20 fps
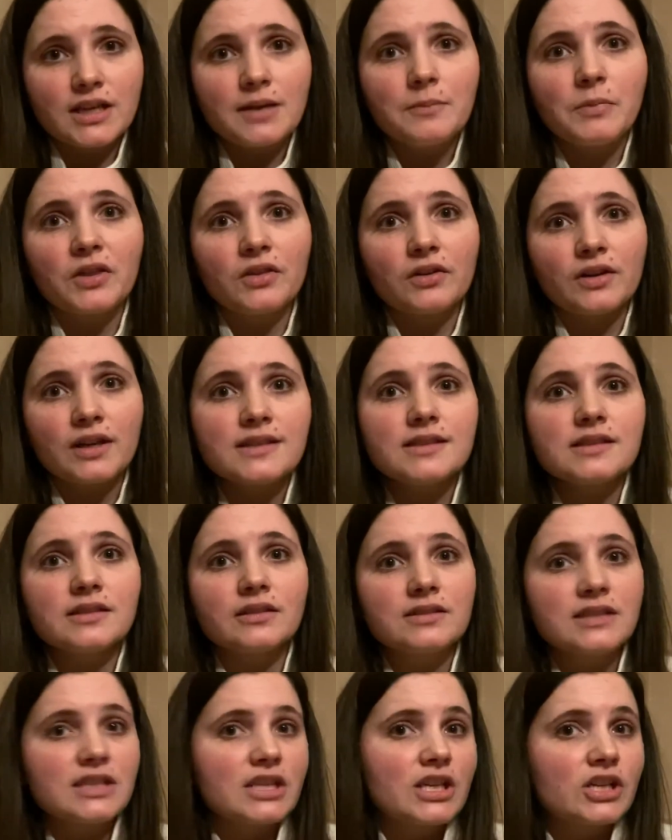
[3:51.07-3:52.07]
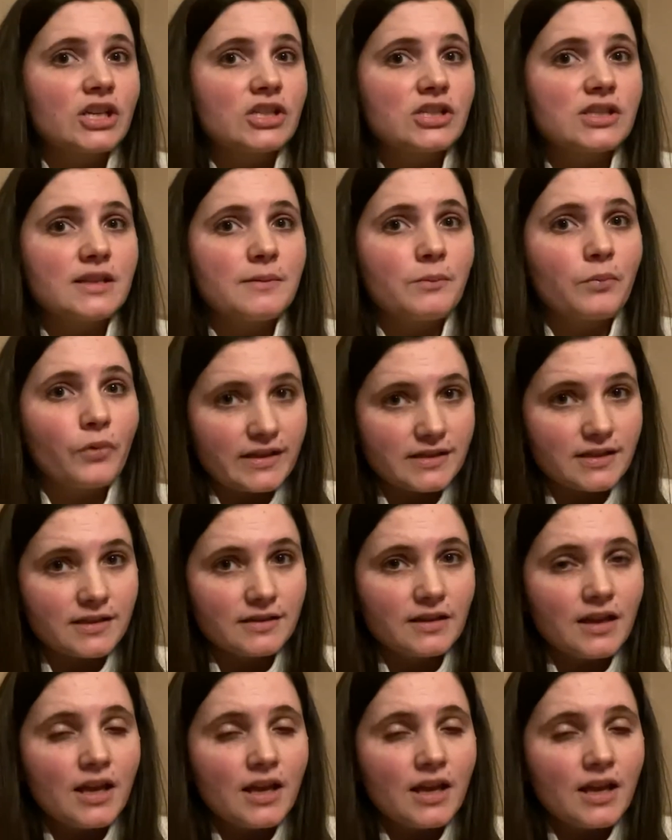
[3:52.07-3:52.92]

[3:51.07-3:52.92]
but there is still THC present.